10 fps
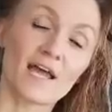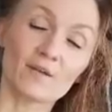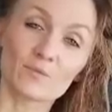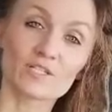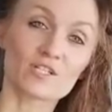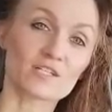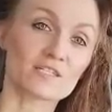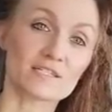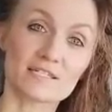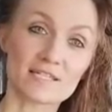And we
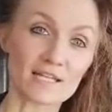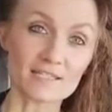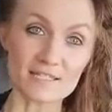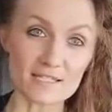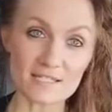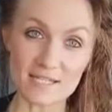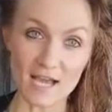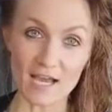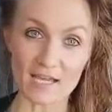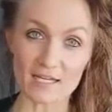just set this
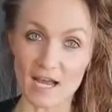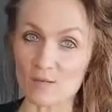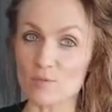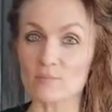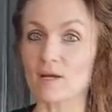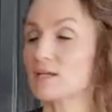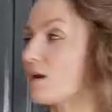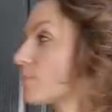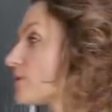aside. I put mine up